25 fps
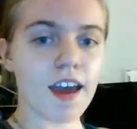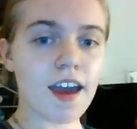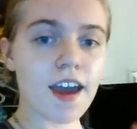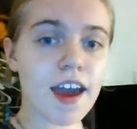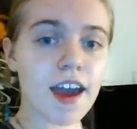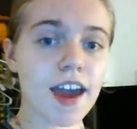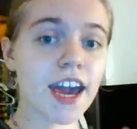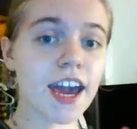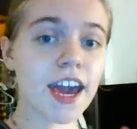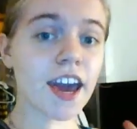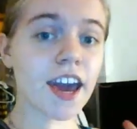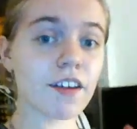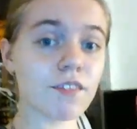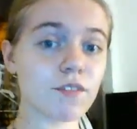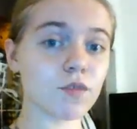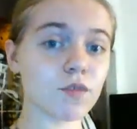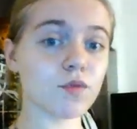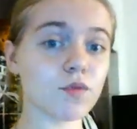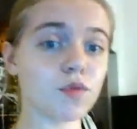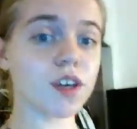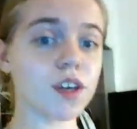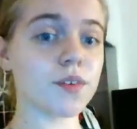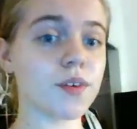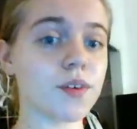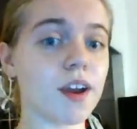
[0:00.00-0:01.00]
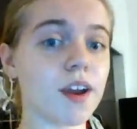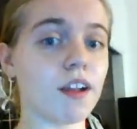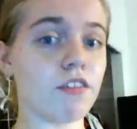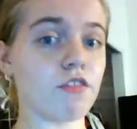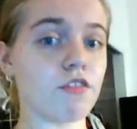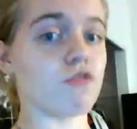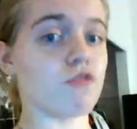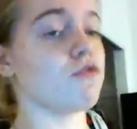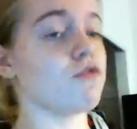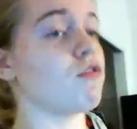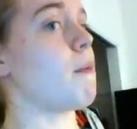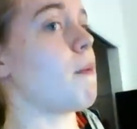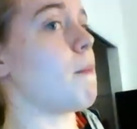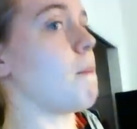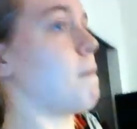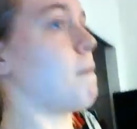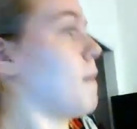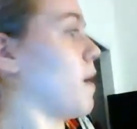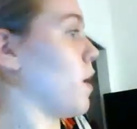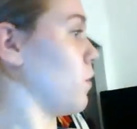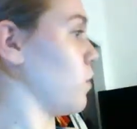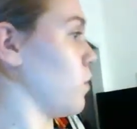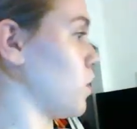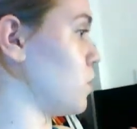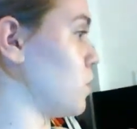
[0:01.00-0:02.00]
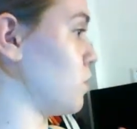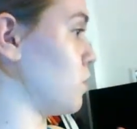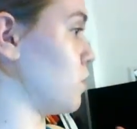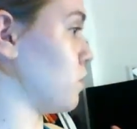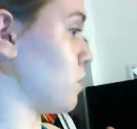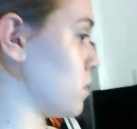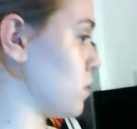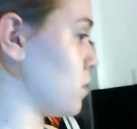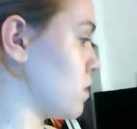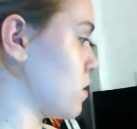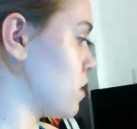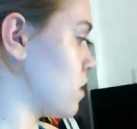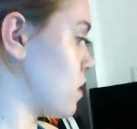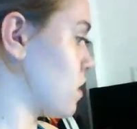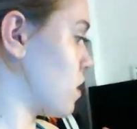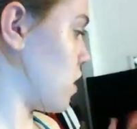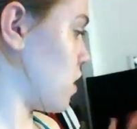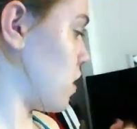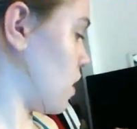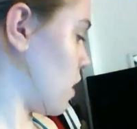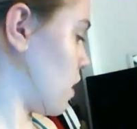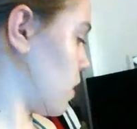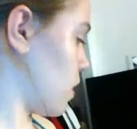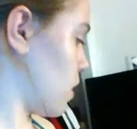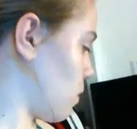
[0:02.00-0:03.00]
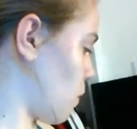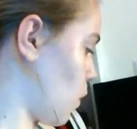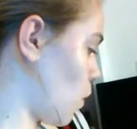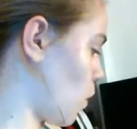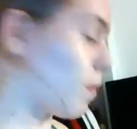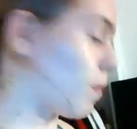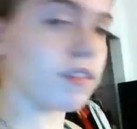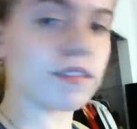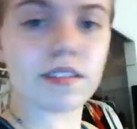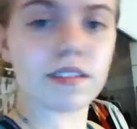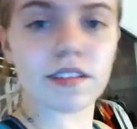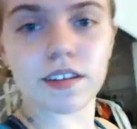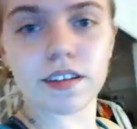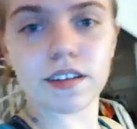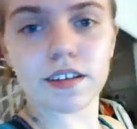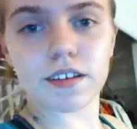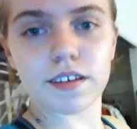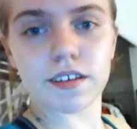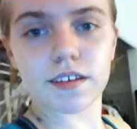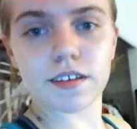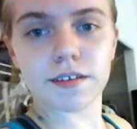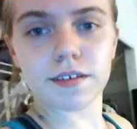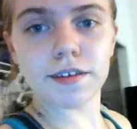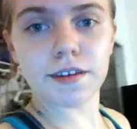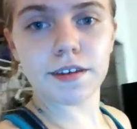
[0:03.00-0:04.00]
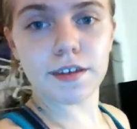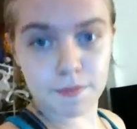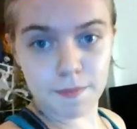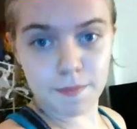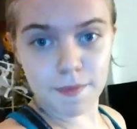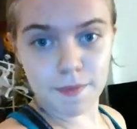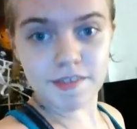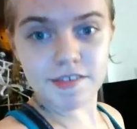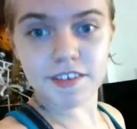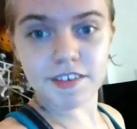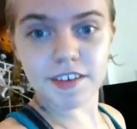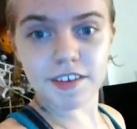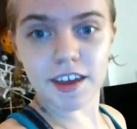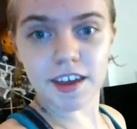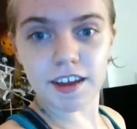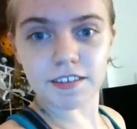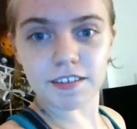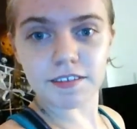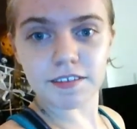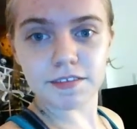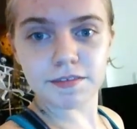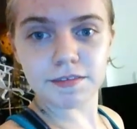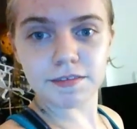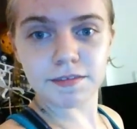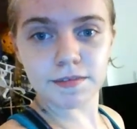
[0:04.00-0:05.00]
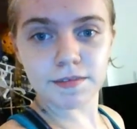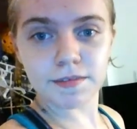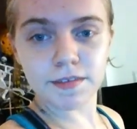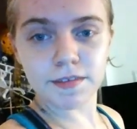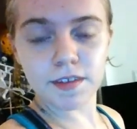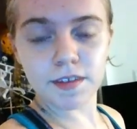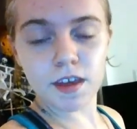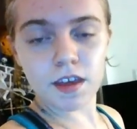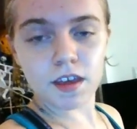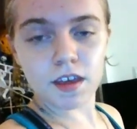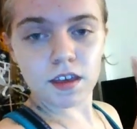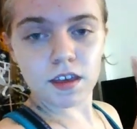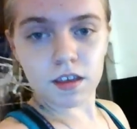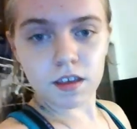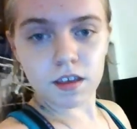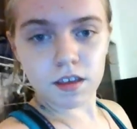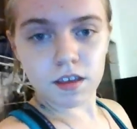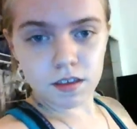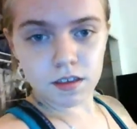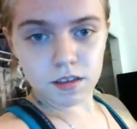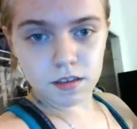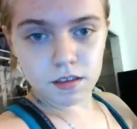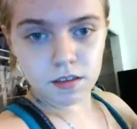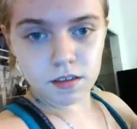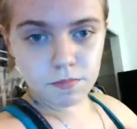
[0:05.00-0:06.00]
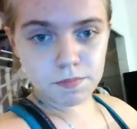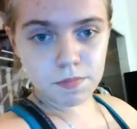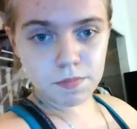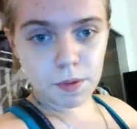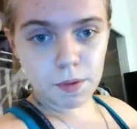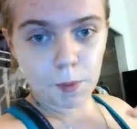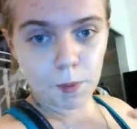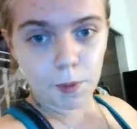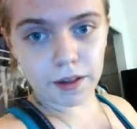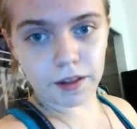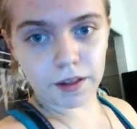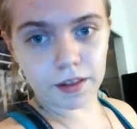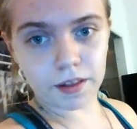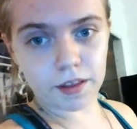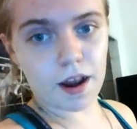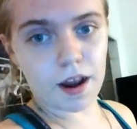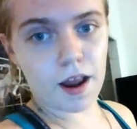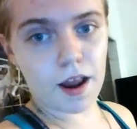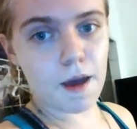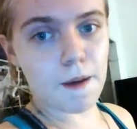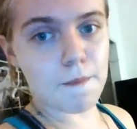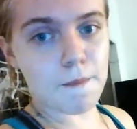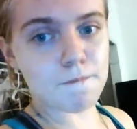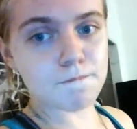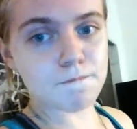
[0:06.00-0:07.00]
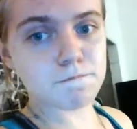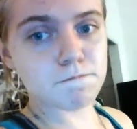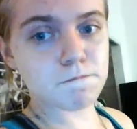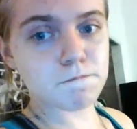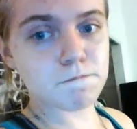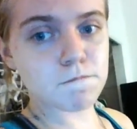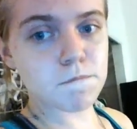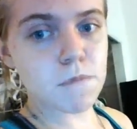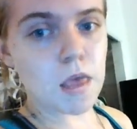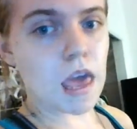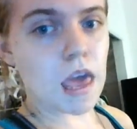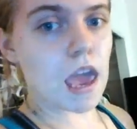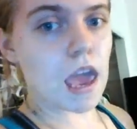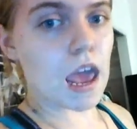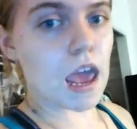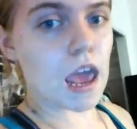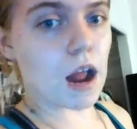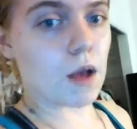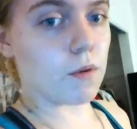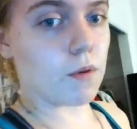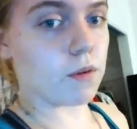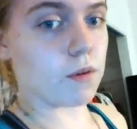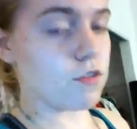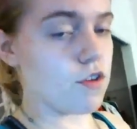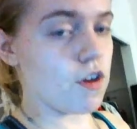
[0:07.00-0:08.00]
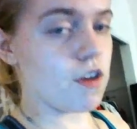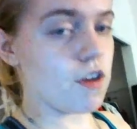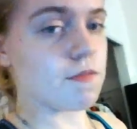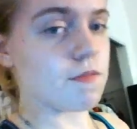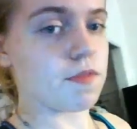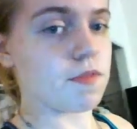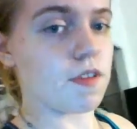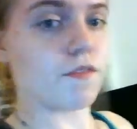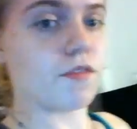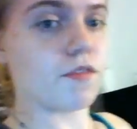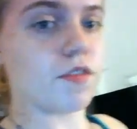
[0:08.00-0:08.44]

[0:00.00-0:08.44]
have rearranged my room and at the moment it is a mess again. But I'm gonna clean it up. I want to show you some stuff. So,